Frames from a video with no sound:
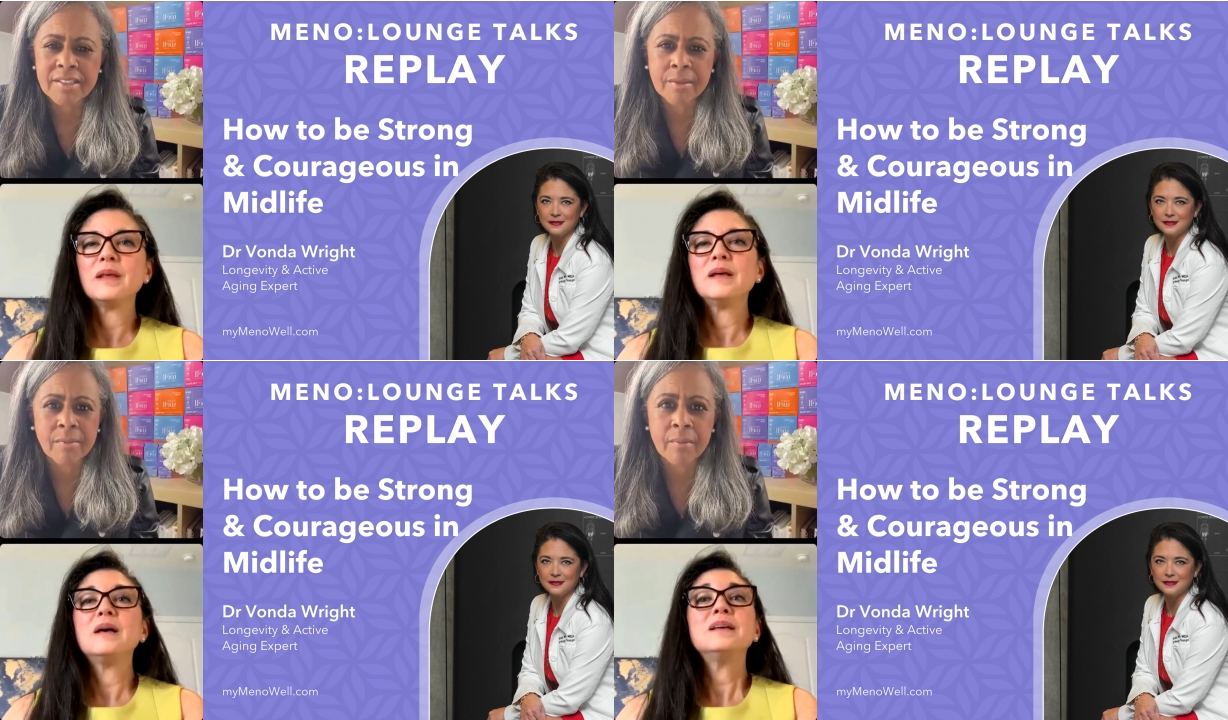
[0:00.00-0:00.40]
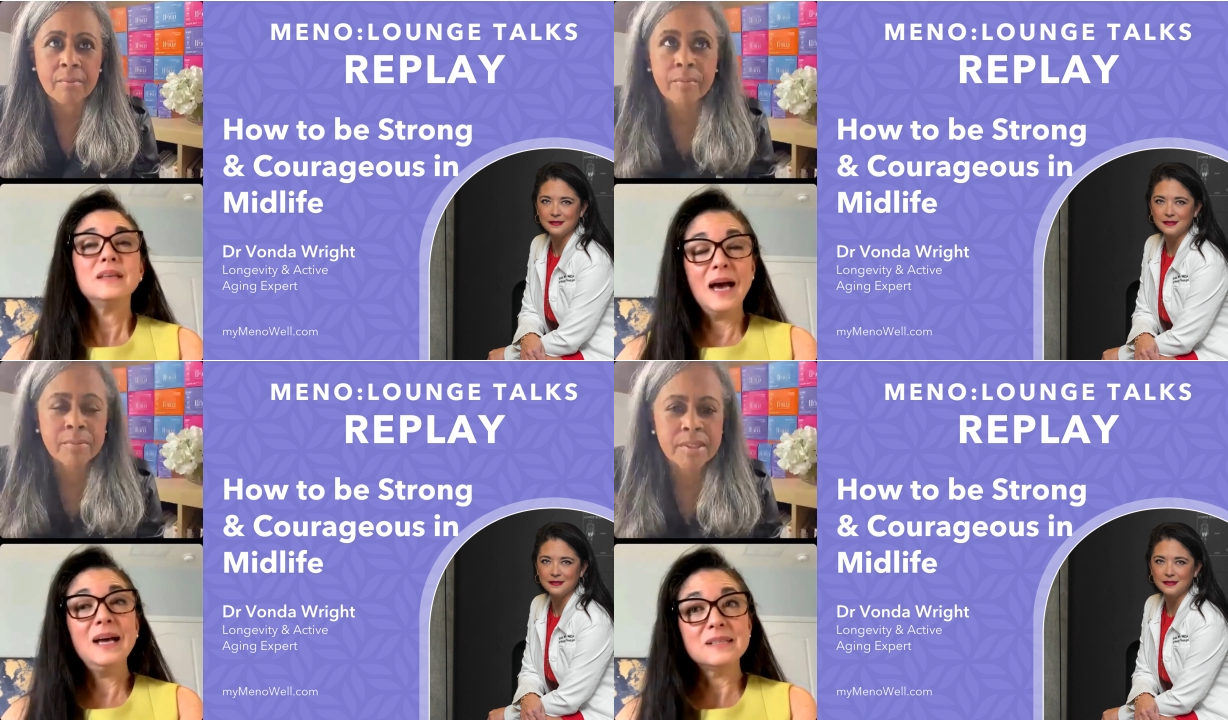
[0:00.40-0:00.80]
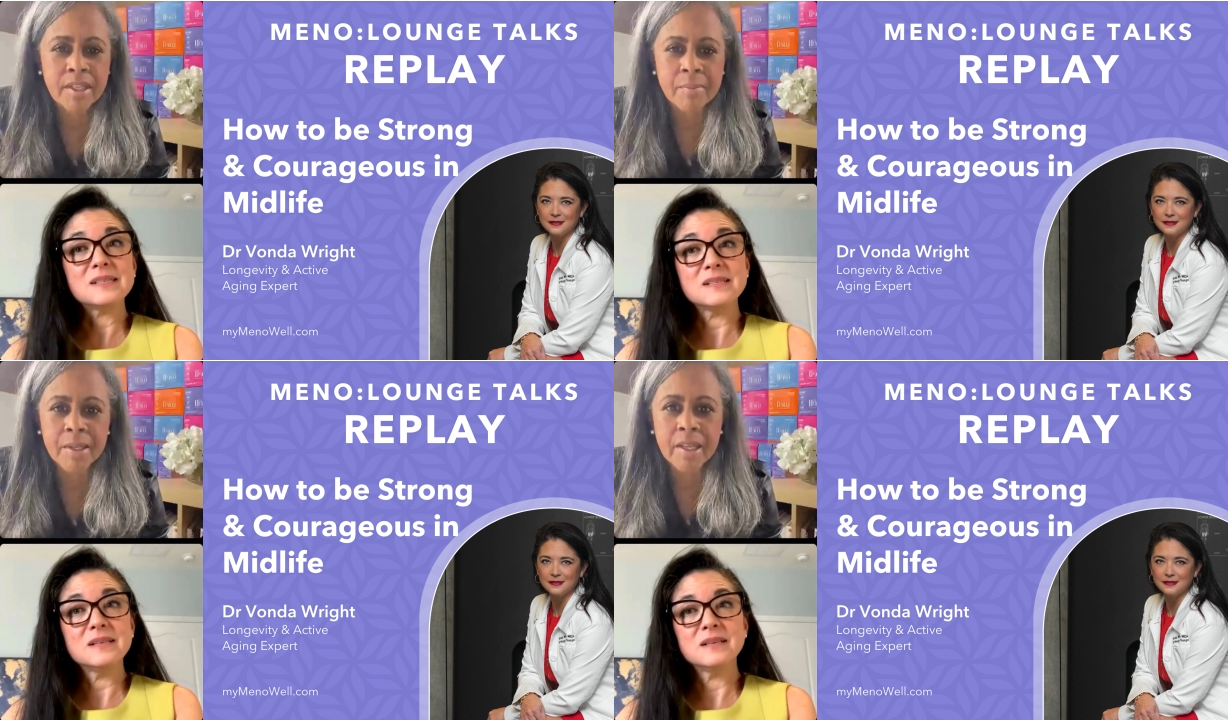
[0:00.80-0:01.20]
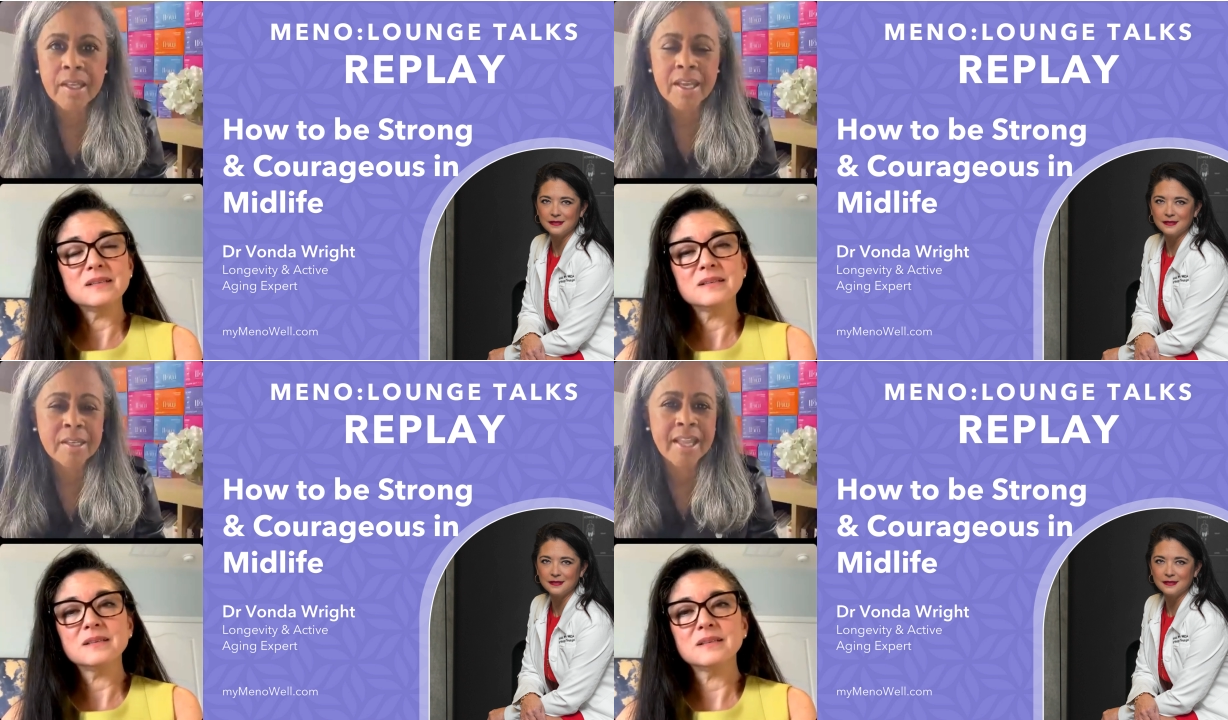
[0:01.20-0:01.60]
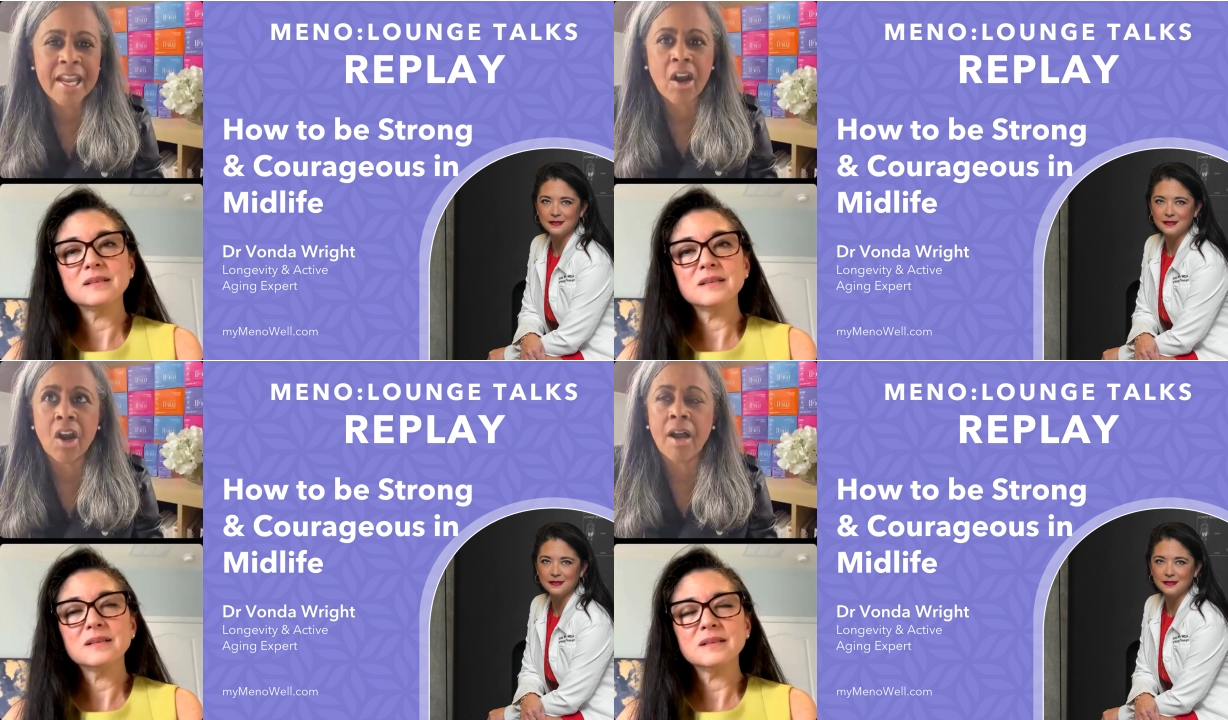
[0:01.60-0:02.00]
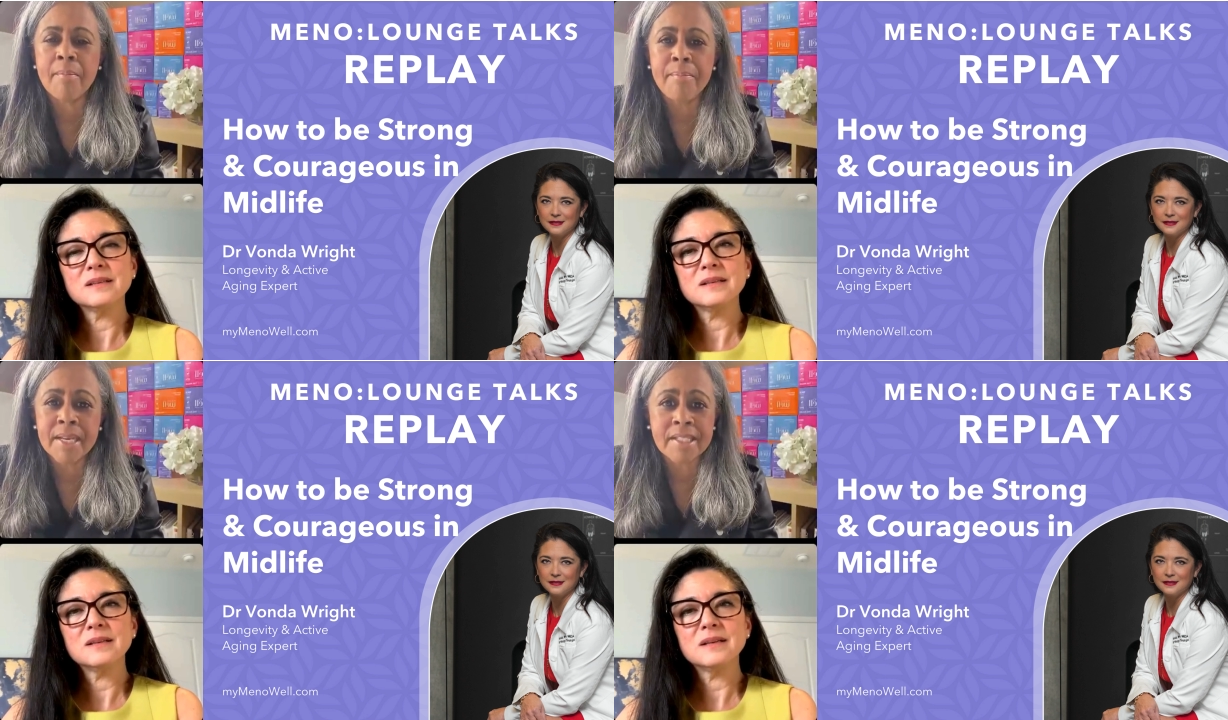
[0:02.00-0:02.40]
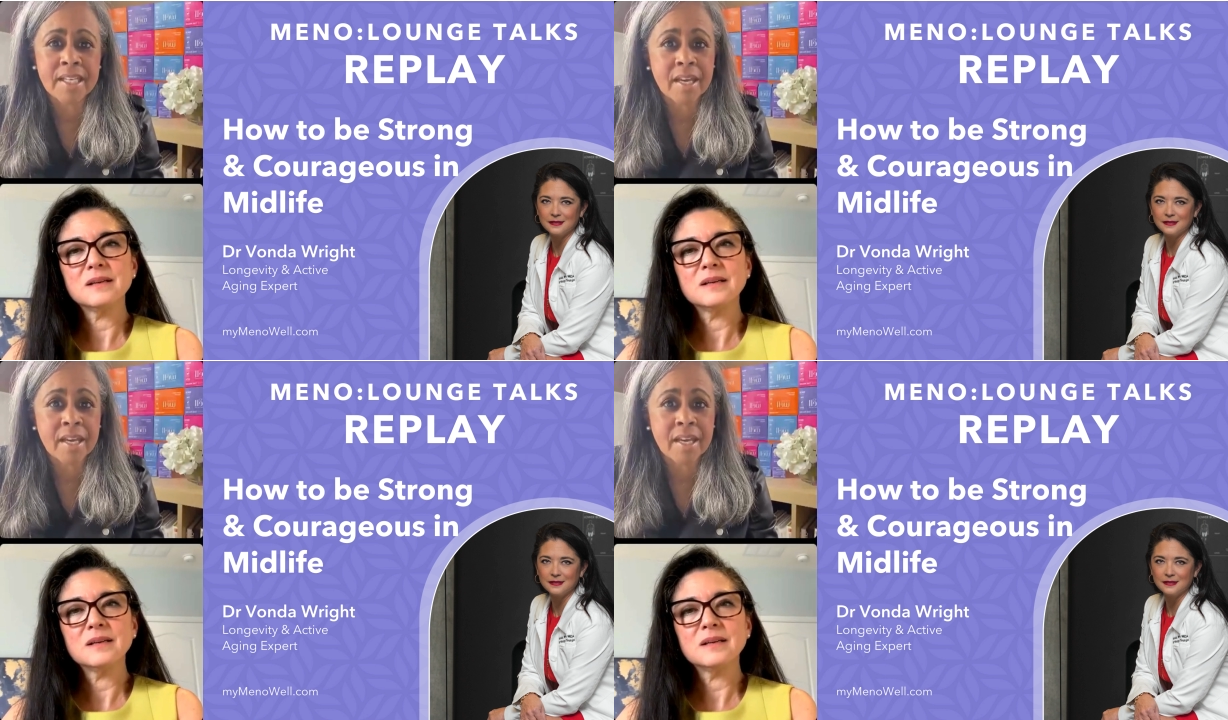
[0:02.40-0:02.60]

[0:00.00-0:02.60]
Speaker 1: I'm, yes. I'm and they are amazing.